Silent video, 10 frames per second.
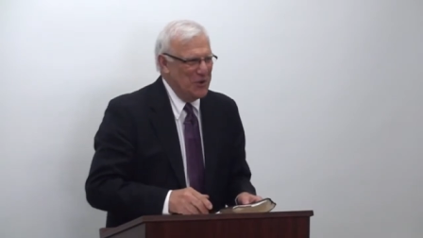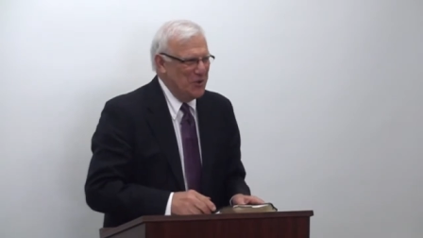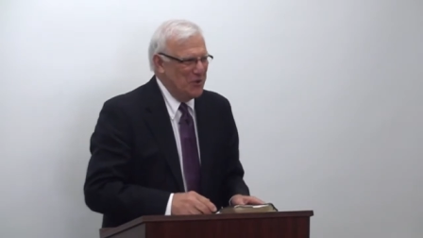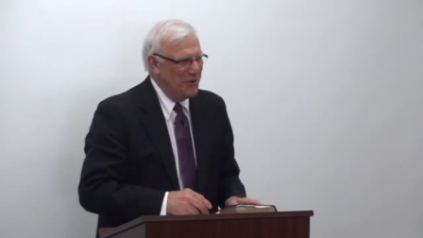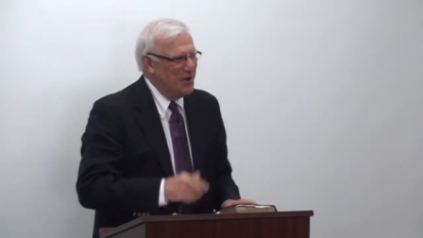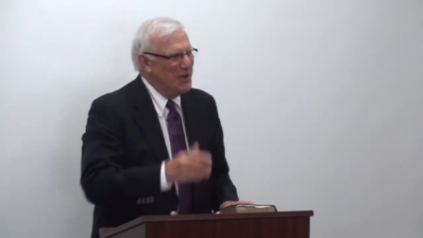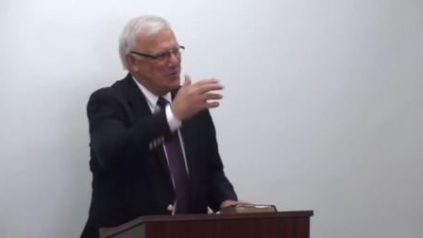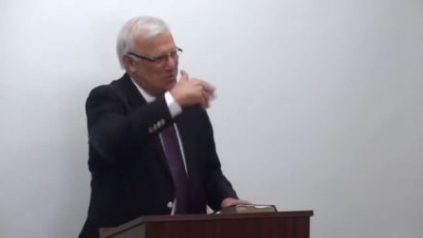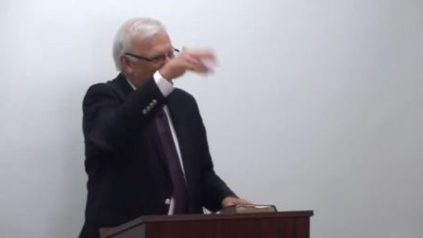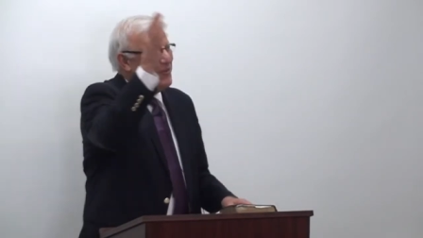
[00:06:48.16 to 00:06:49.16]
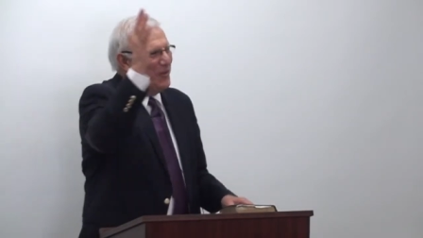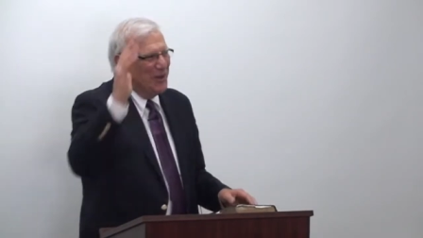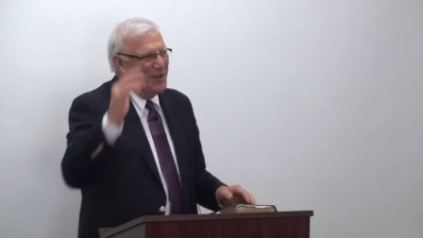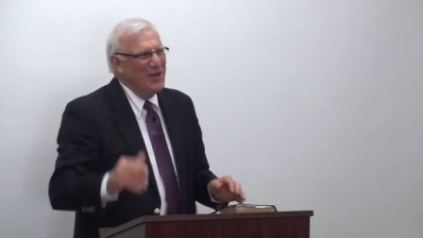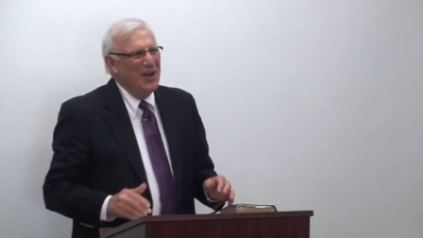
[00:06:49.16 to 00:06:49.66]
who
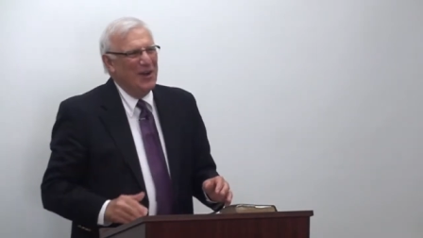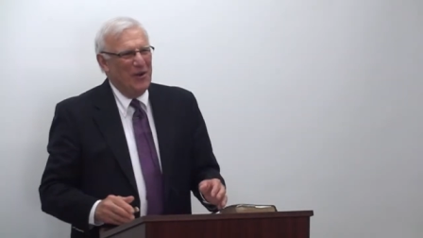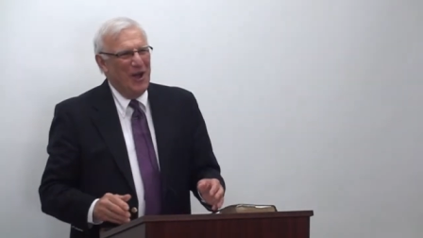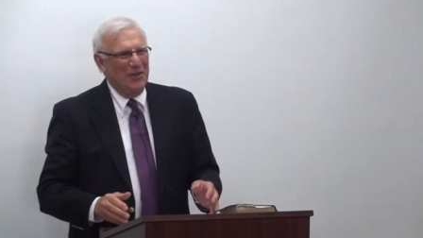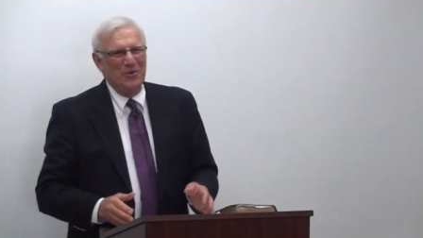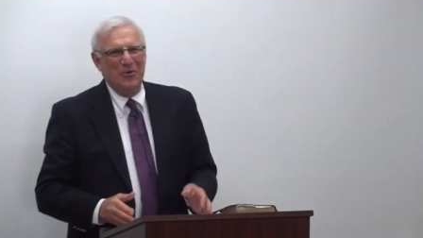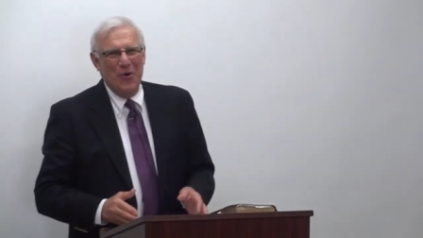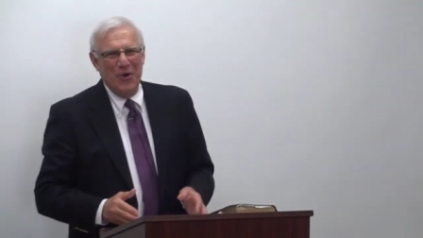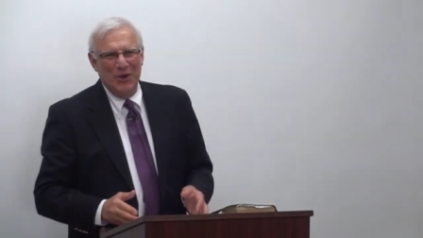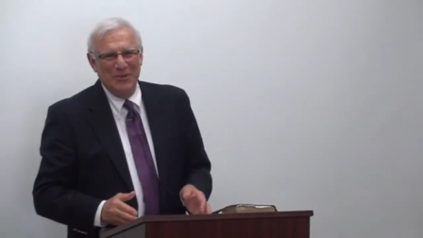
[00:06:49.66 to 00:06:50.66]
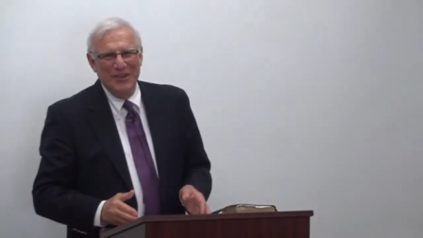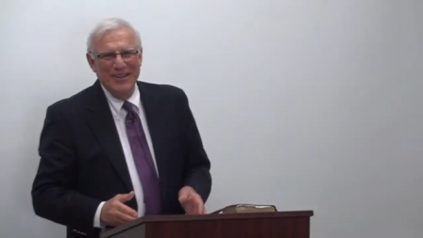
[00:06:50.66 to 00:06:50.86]
travel around the world